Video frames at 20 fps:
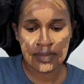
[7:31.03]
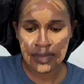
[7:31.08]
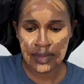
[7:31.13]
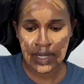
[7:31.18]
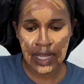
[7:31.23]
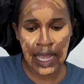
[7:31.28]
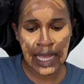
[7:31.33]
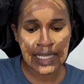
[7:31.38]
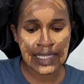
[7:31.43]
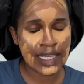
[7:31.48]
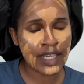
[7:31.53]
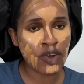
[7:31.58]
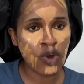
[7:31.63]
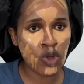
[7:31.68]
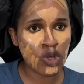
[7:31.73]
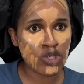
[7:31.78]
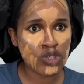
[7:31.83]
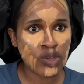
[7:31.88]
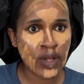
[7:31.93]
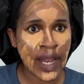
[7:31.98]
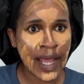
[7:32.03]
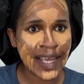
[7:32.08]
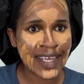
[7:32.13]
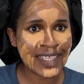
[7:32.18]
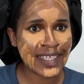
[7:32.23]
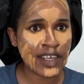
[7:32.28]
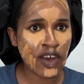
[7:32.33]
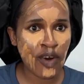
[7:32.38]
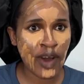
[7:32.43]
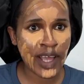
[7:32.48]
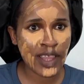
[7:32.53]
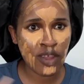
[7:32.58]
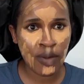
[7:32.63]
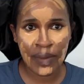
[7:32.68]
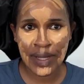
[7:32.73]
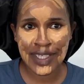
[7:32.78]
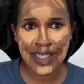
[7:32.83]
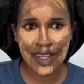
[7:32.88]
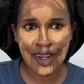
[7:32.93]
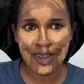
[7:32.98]
Guys, and also like
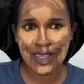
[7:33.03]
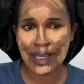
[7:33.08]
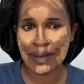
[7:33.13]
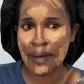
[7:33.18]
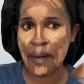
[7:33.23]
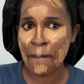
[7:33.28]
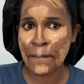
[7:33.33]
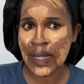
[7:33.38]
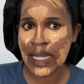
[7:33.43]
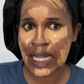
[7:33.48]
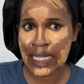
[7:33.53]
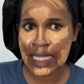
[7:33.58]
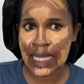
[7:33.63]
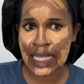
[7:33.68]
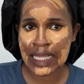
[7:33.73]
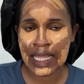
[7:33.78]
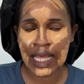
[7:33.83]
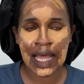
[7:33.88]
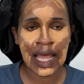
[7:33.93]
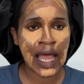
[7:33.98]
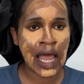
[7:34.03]
hokatamasilo sabapila tata.